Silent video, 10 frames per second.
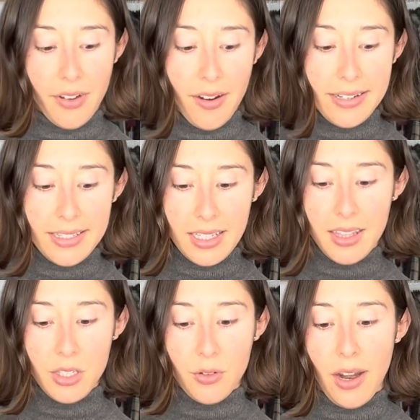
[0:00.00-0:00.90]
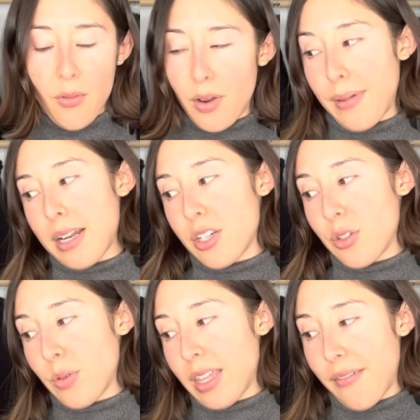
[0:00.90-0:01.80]
Honestly, this gray one
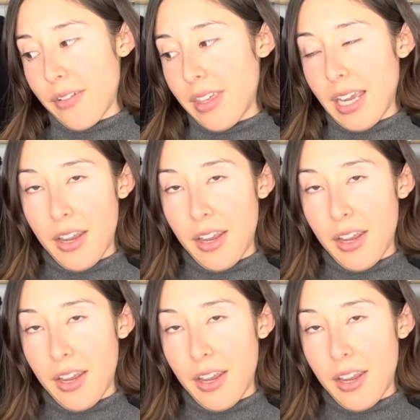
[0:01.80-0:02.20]
matches with everything.